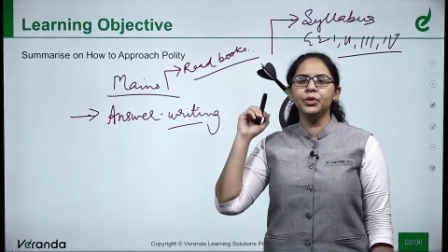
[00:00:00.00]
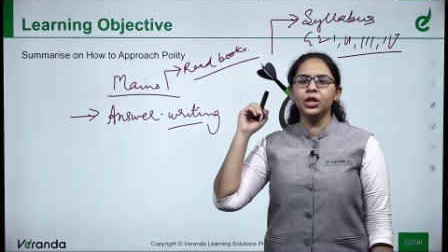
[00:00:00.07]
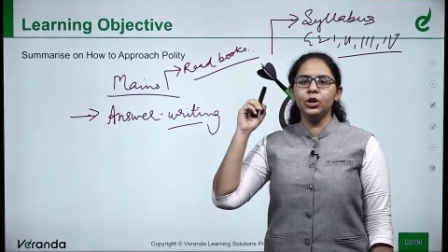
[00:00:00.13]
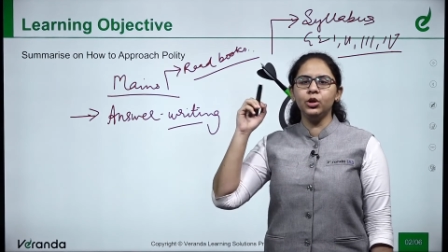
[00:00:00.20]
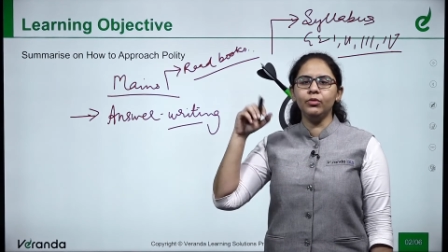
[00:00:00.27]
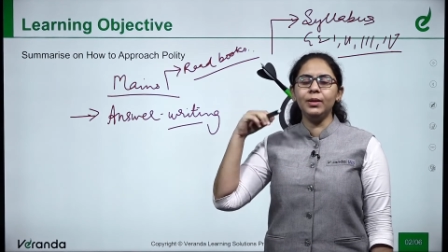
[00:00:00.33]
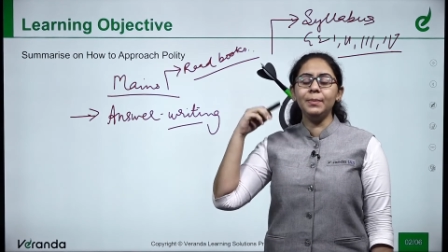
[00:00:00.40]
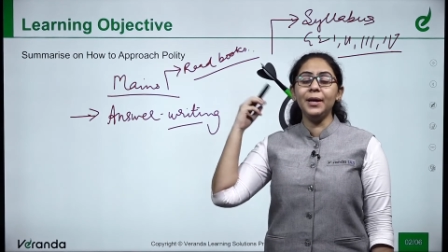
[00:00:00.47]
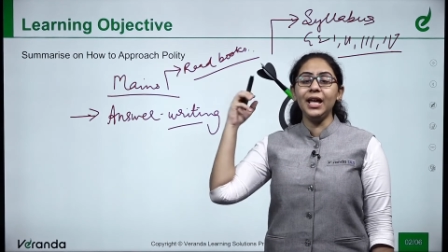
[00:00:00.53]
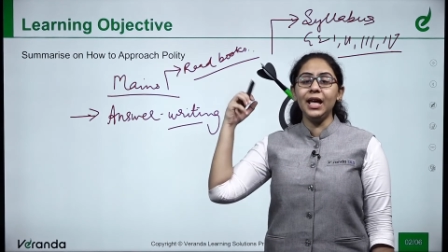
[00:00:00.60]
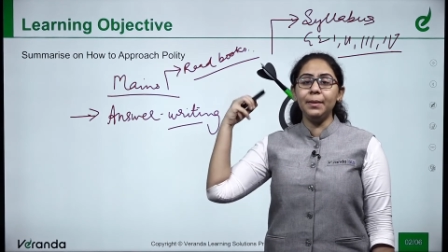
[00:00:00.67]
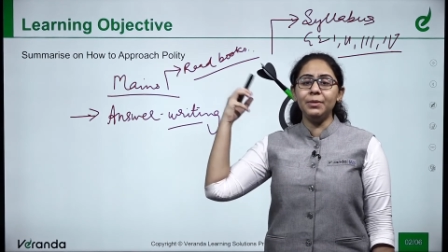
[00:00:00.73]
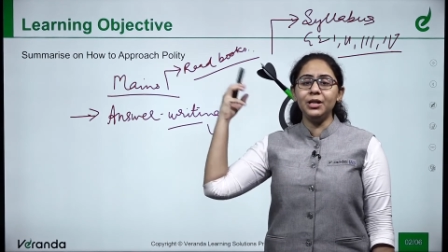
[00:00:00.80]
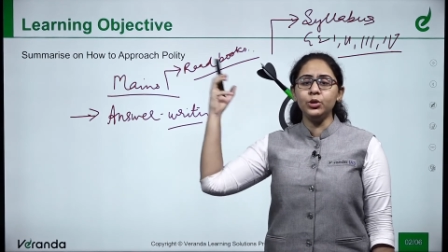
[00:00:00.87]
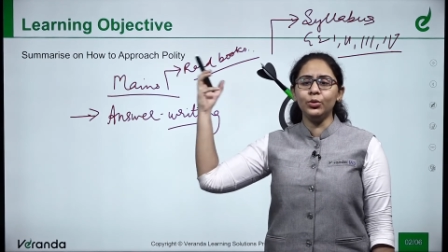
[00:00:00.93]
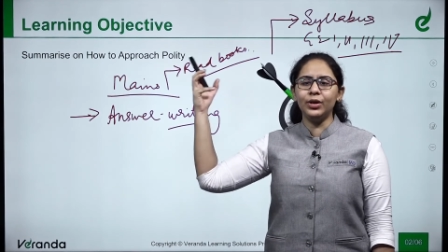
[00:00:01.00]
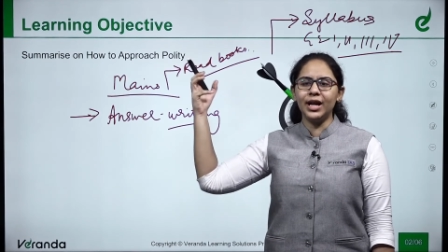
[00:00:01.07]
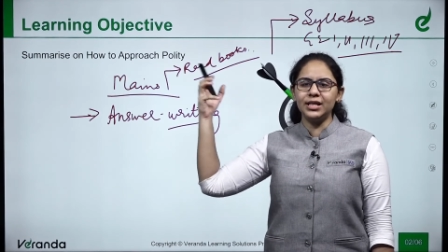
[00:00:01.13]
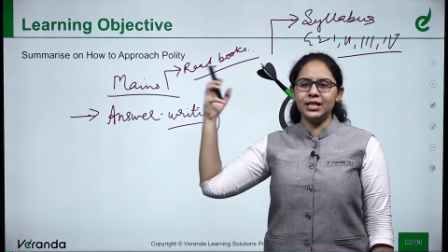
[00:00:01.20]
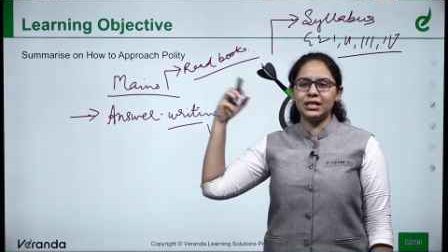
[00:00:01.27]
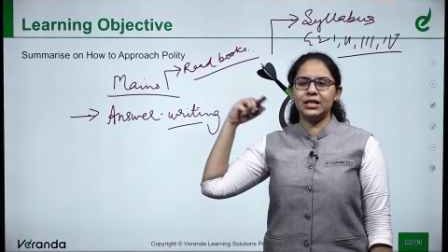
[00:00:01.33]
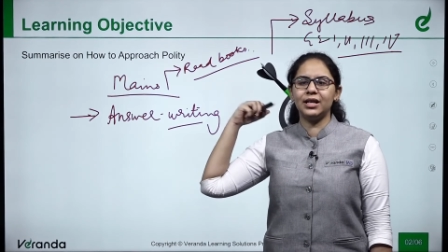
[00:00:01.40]
you will be able to
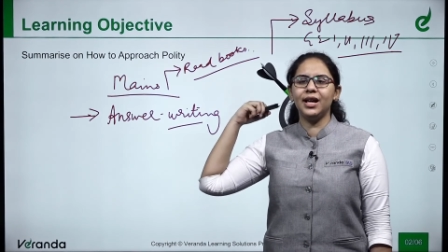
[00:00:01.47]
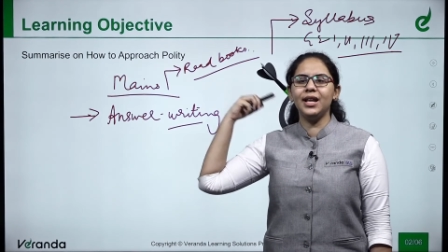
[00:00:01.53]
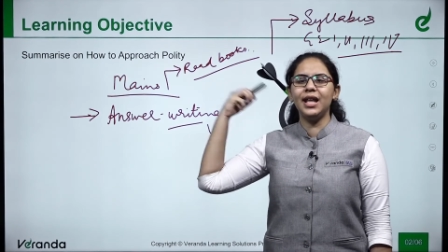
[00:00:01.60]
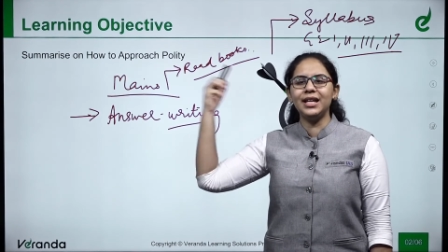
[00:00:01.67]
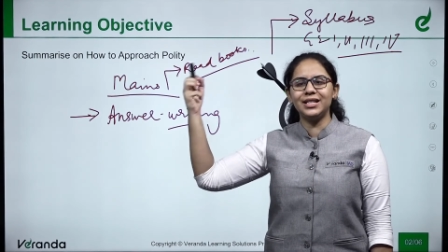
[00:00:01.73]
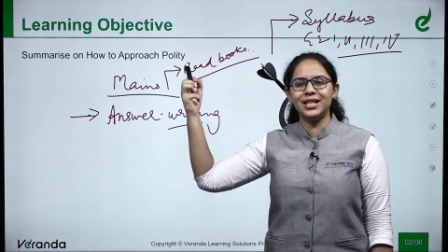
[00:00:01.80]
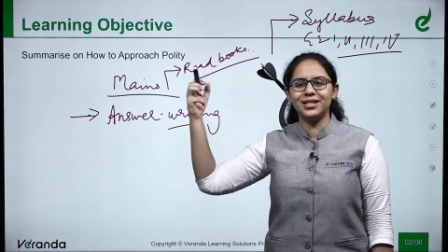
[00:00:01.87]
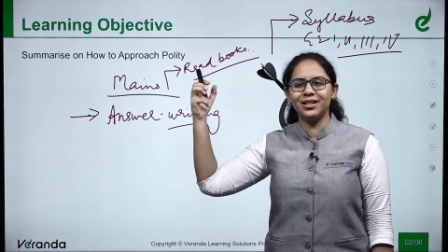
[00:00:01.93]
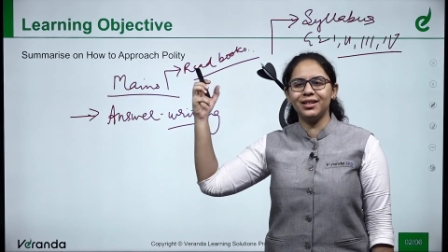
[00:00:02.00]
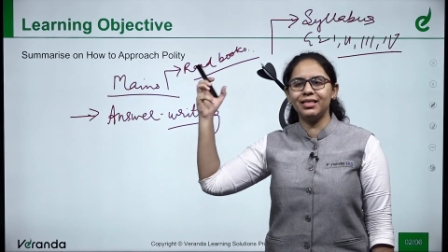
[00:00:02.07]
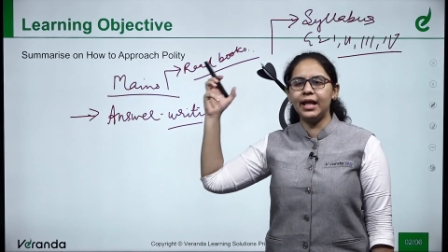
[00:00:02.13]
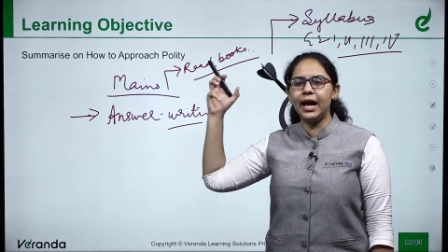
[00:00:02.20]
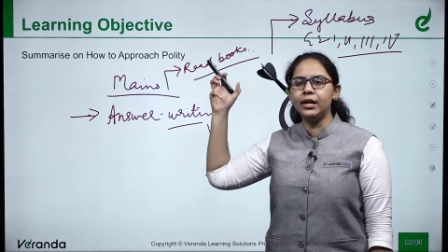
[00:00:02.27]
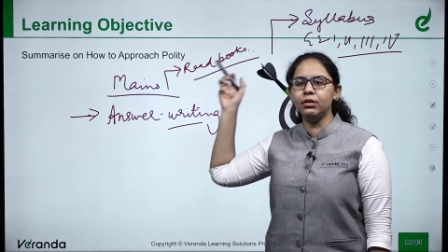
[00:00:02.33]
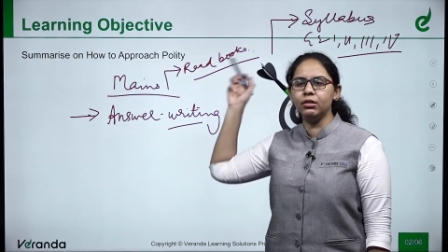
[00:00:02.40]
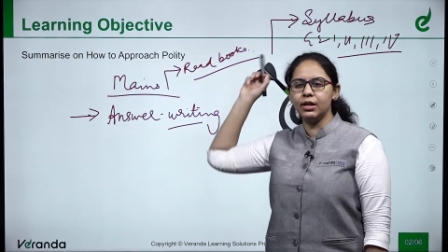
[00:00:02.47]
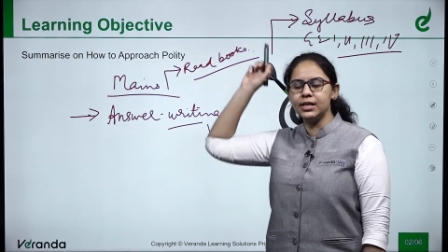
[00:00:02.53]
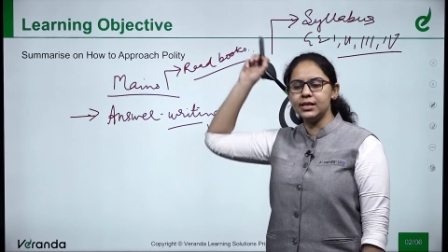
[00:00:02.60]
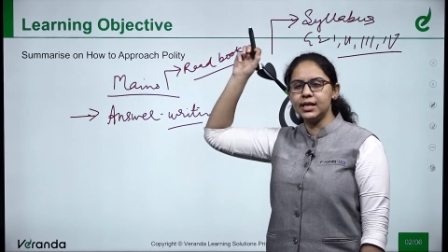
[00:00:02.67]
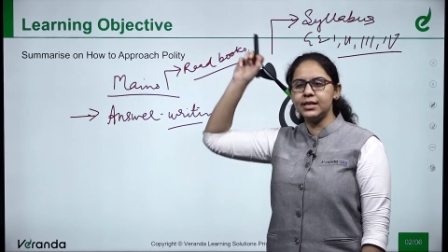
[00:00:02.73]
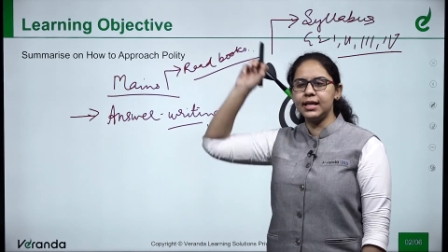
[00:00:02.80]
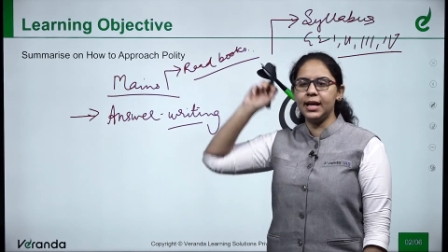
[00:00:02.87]
get it, connect it, that this
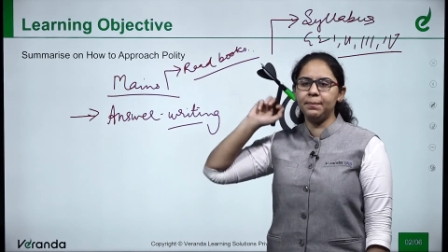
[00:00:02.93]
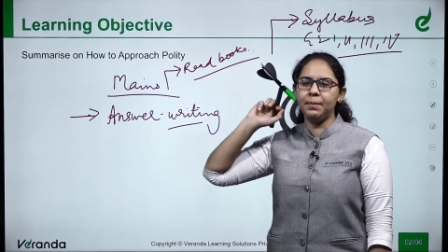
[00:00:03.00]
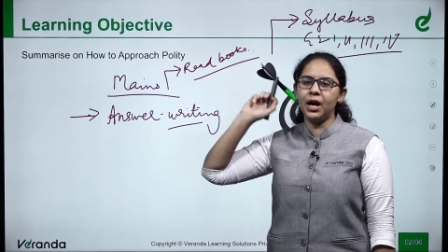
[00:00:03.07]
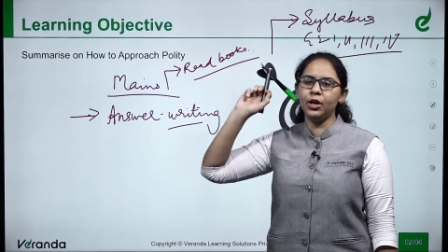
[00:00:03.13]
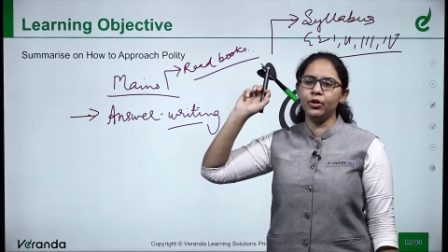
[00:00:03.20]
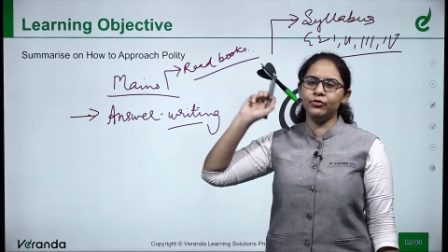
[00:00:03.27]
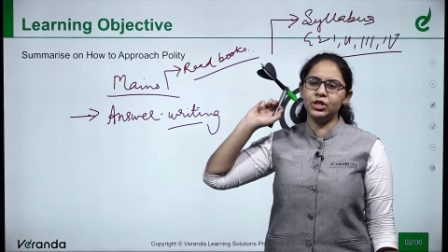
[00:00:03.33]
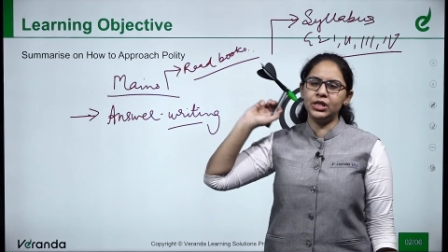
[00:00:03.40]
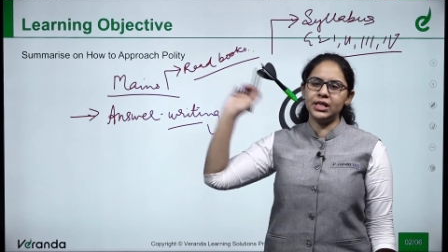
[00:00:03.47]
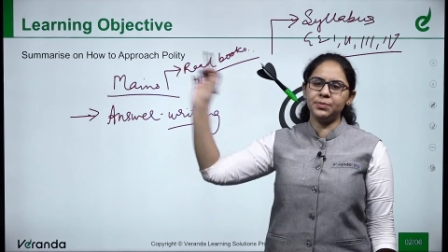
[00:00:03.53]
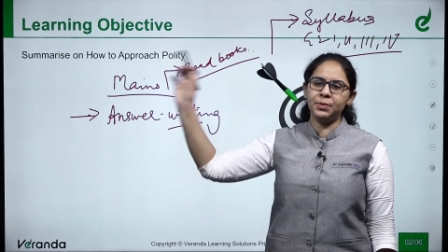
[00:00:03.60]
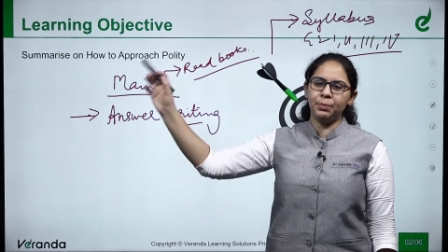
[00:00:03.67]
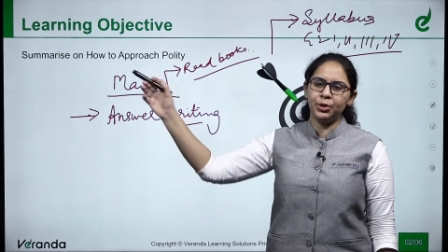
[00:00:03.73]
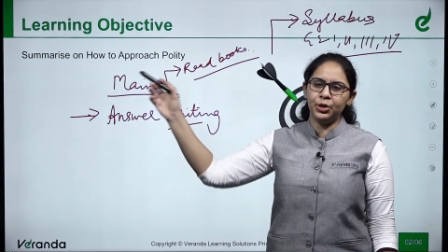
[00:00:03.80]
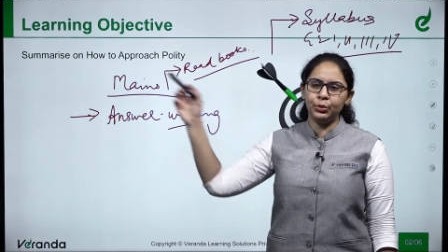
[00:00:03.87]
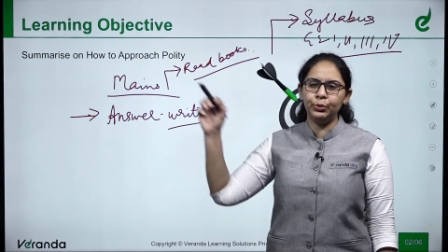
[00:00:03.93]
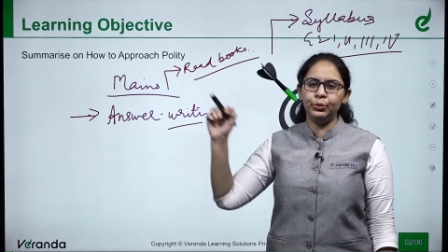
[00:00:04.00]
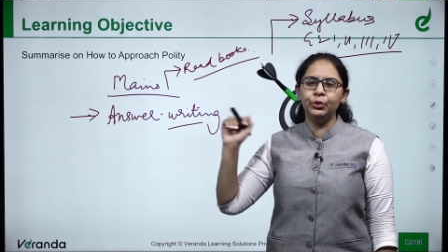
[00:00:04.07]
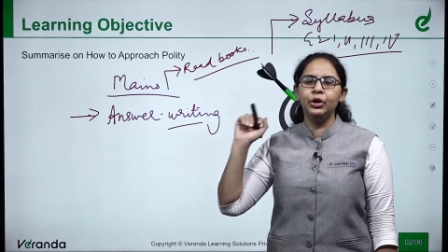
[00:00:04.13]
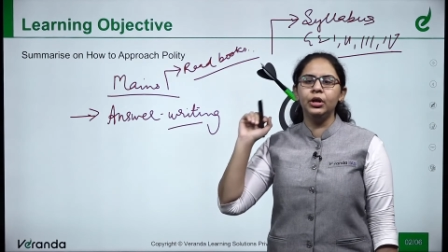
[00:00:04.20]
is like part of G S paper two.